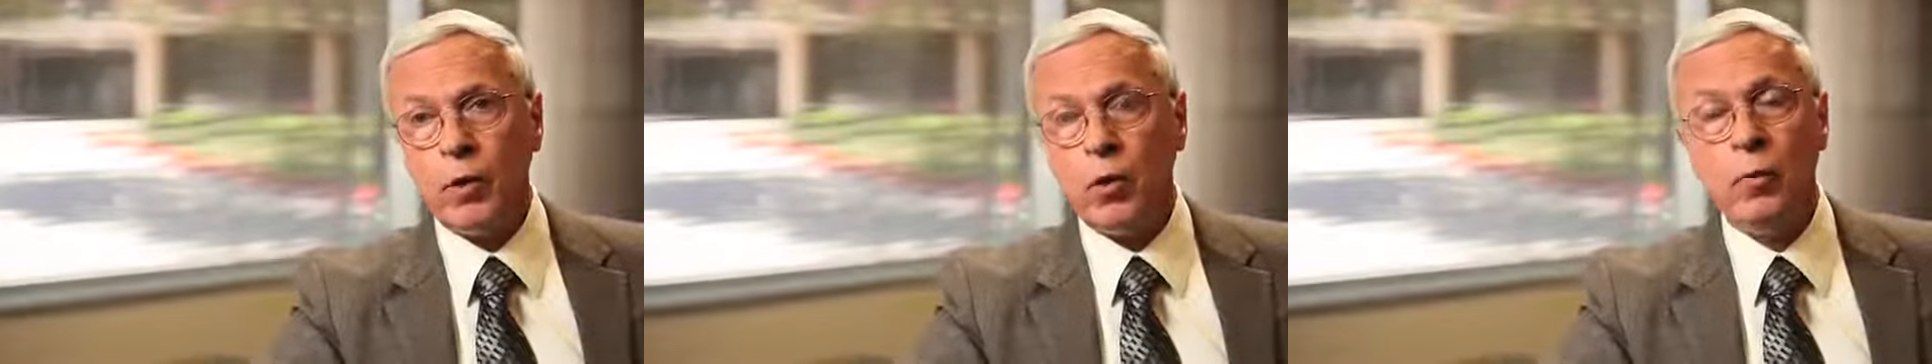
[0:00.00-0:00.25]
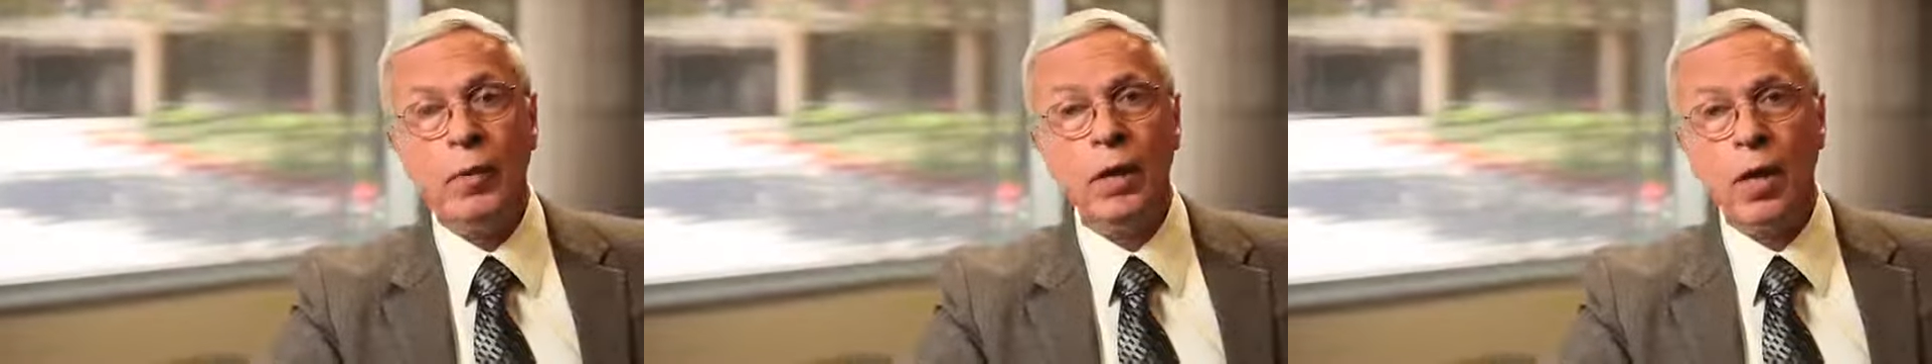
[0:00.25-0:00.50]

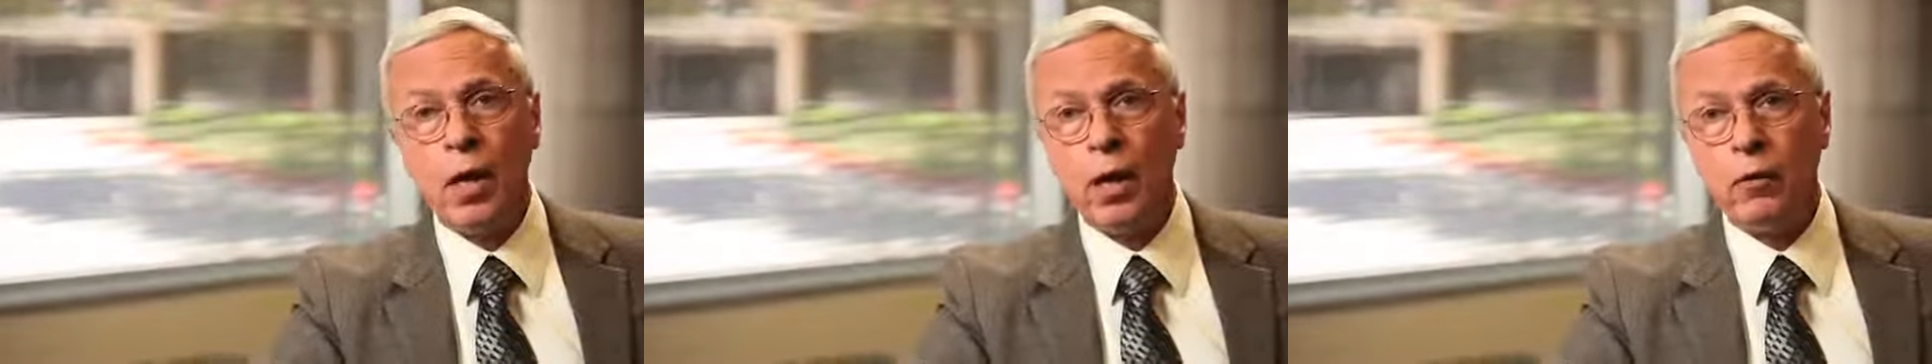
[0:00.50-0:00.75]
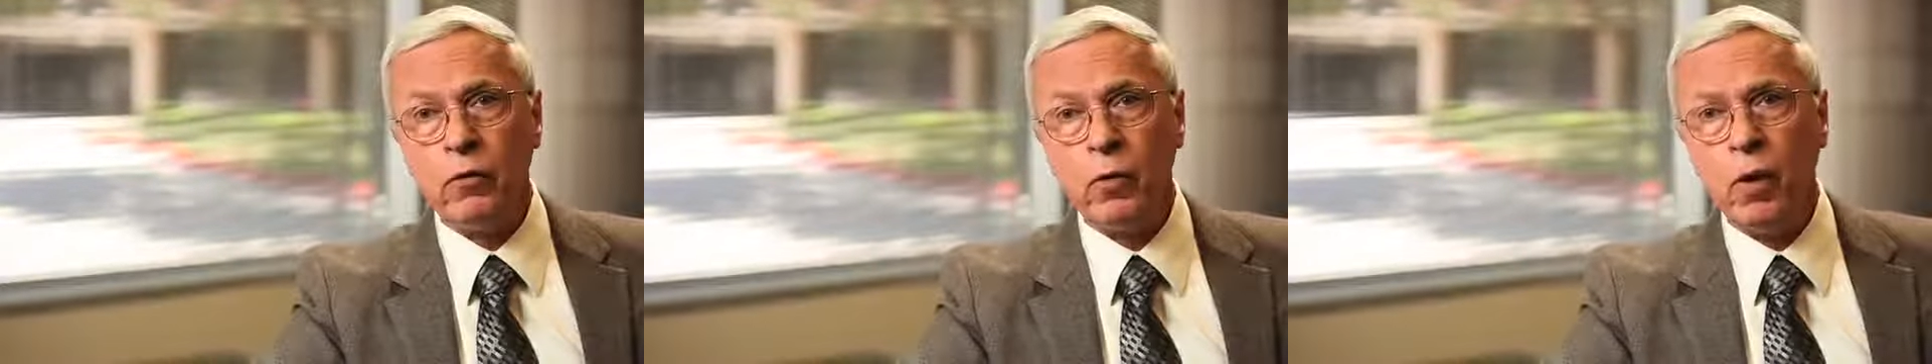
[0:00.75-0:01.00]

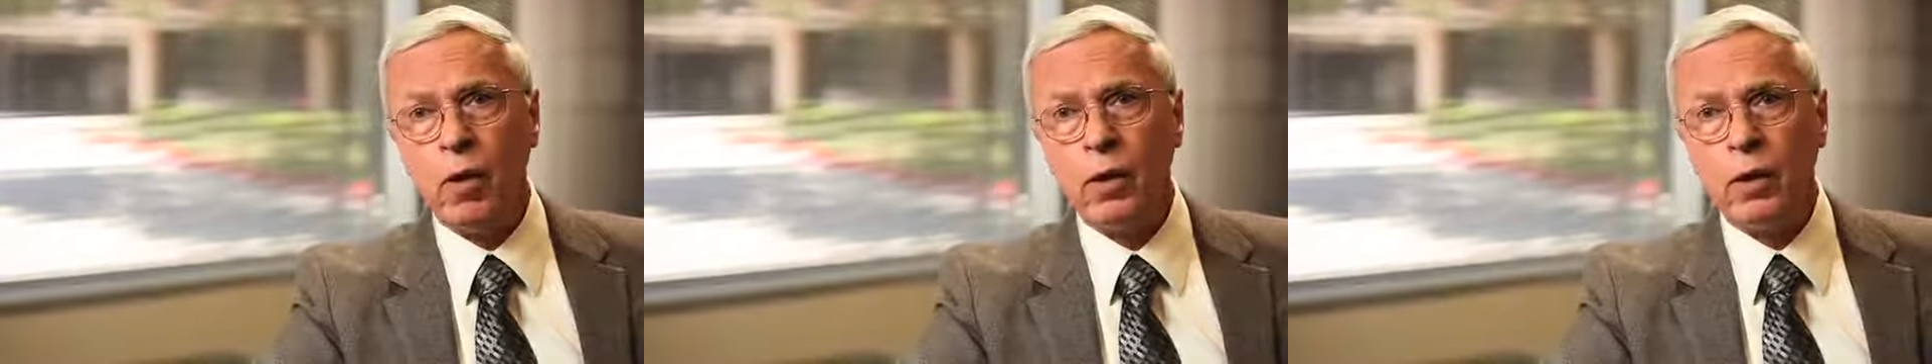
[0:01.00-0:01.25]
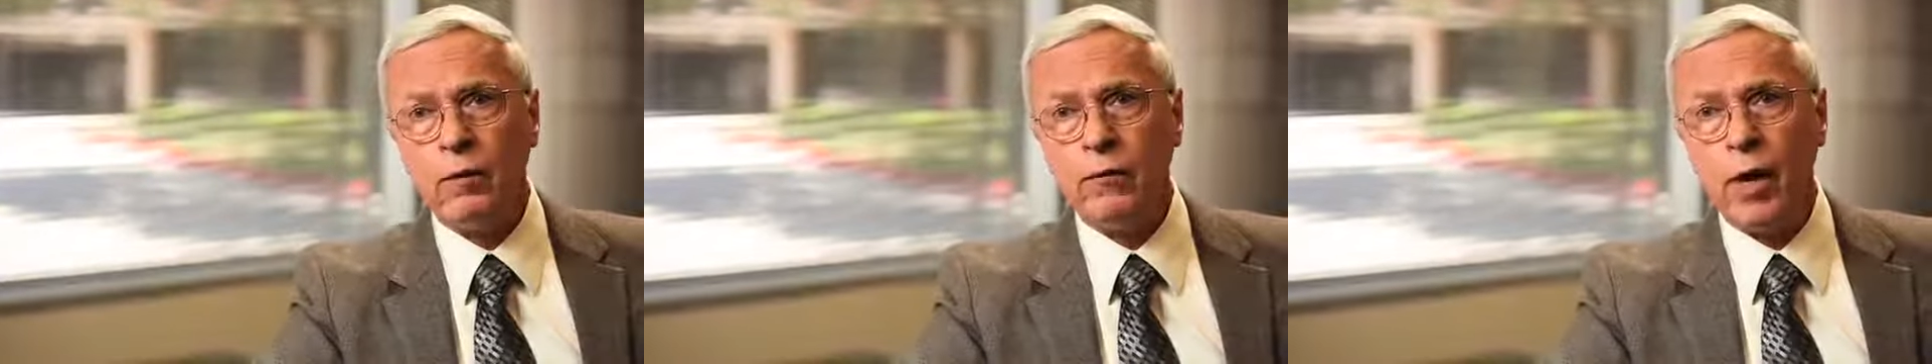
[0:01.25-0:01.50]
humankind's
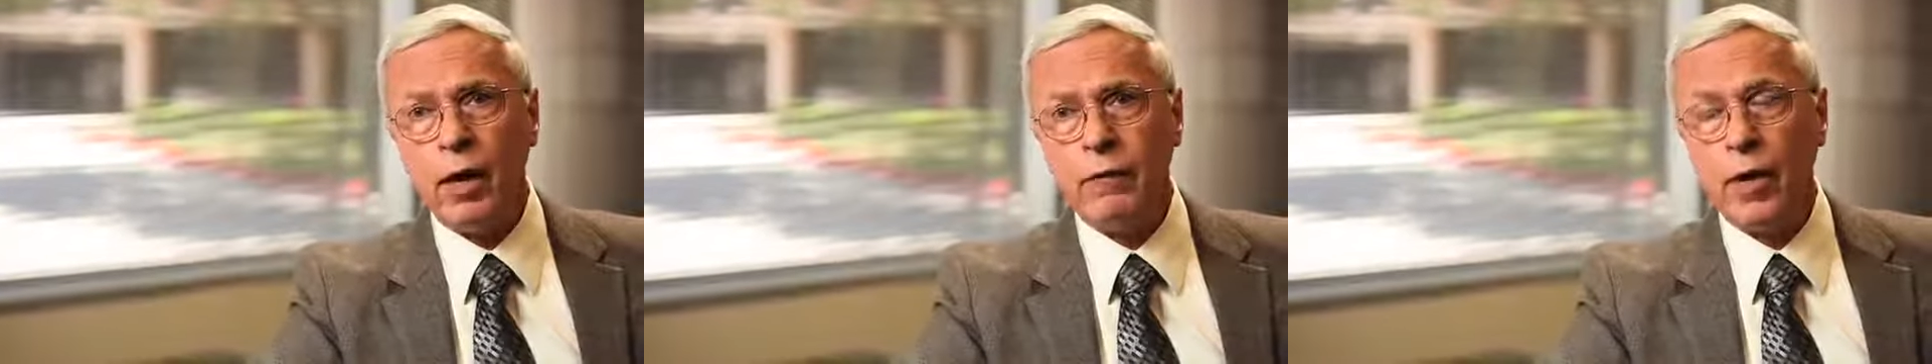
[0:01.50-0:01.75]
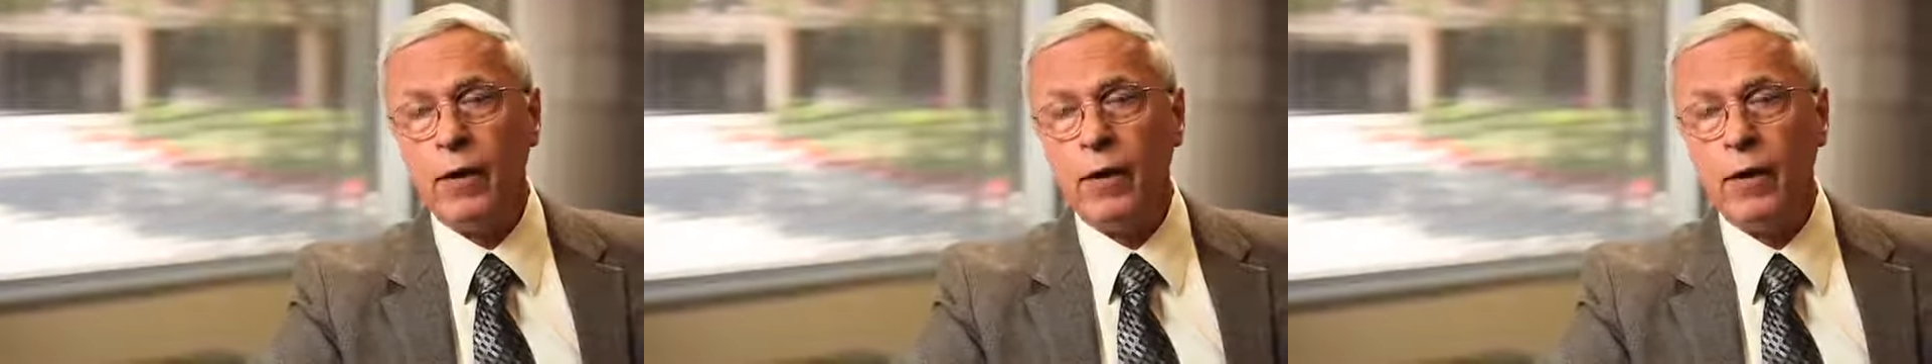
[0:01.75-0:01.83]
quality of life.